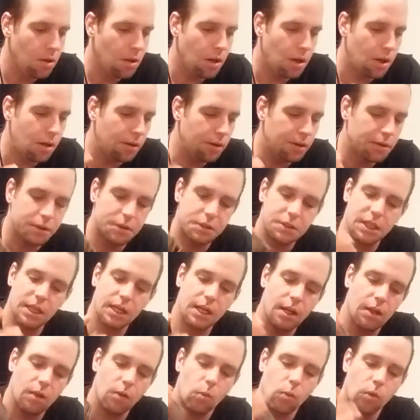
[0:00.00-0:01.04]
I don't
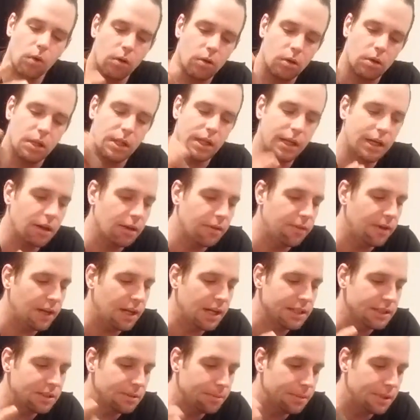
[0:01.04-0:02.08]
understand how the world
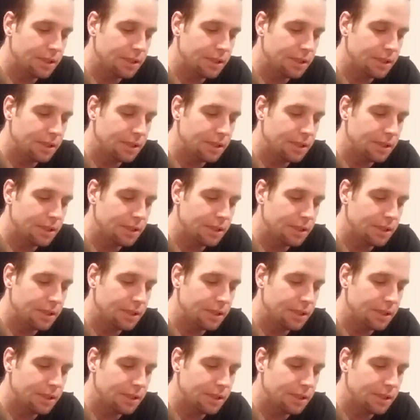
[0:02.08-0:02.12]
clarifies it,